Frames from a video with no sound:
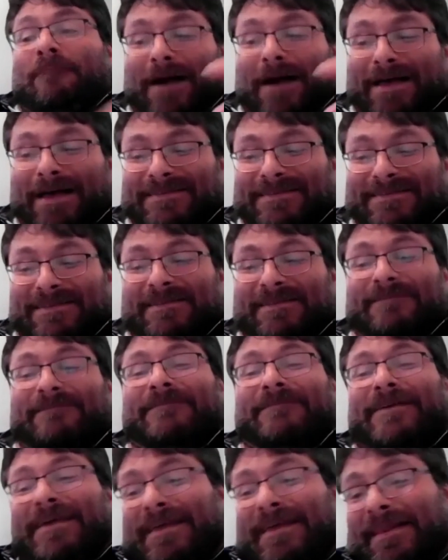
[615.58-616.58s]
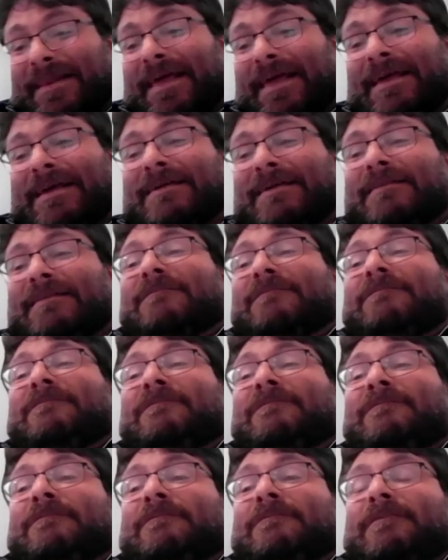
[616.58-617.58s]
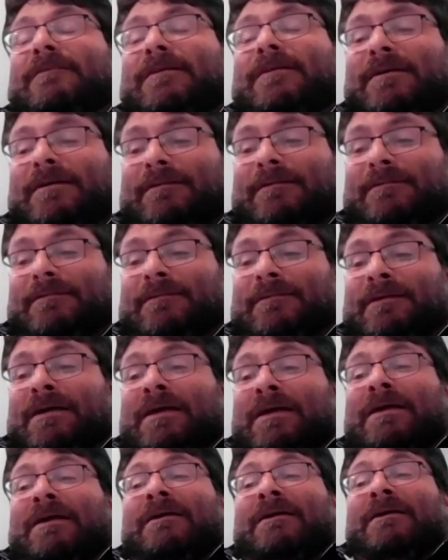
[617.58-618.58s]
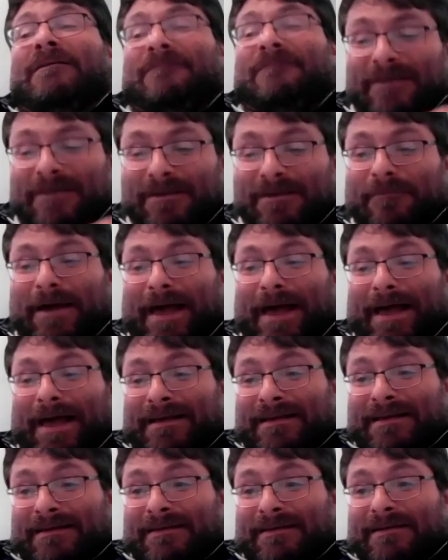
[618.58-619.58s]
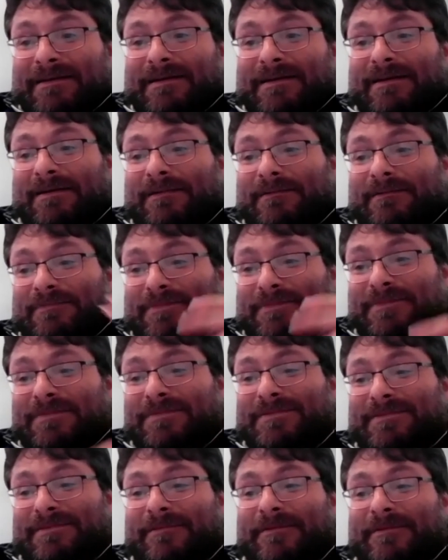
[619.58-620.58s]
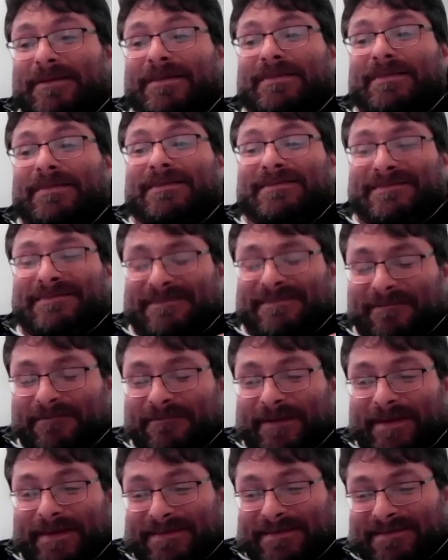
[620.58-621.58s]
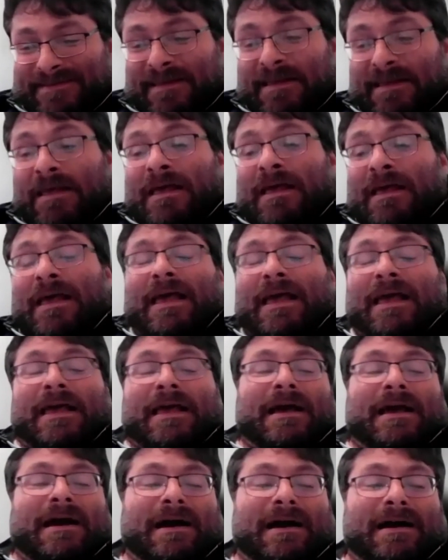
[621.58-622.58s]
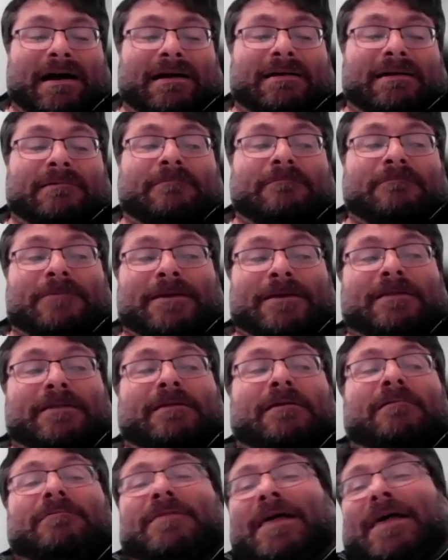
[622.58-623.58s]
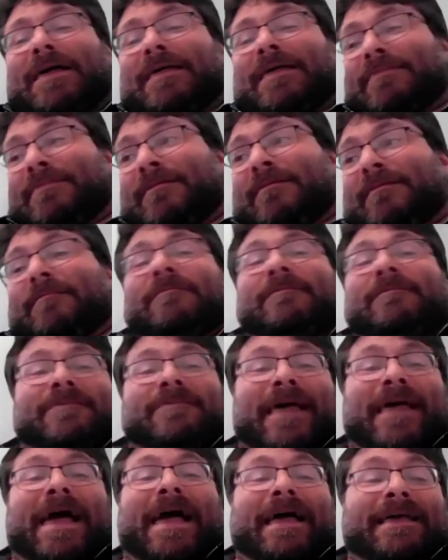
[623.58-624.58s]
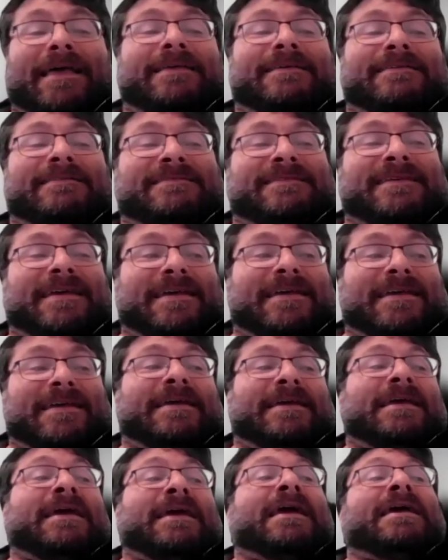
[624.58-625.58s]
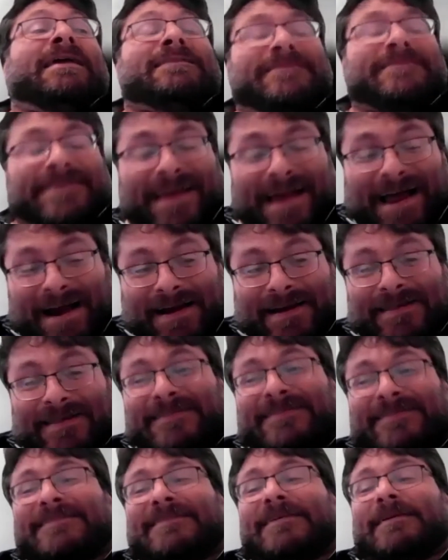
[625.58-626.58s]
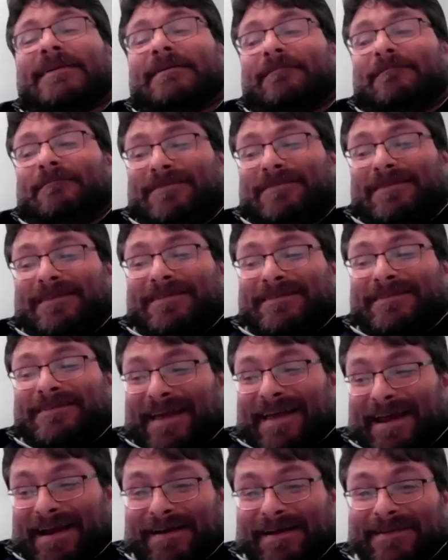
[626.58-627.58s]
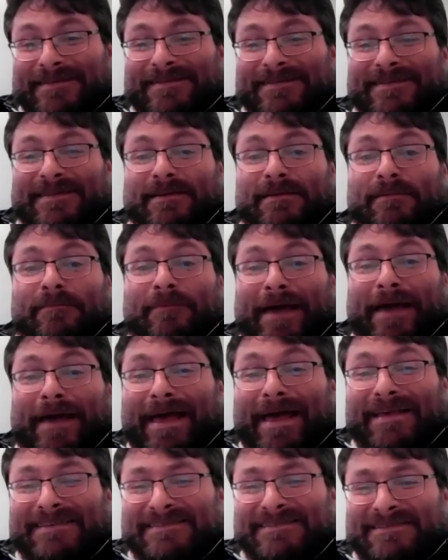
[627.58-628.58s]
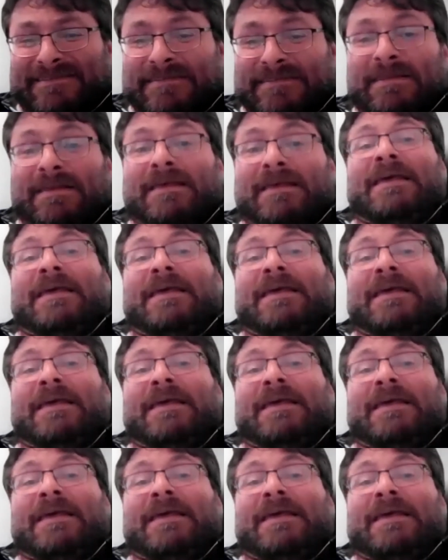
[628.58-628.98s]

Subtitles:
positive and negative feedback during the surveys, we know that that is a challenge. It was a challenge in the past,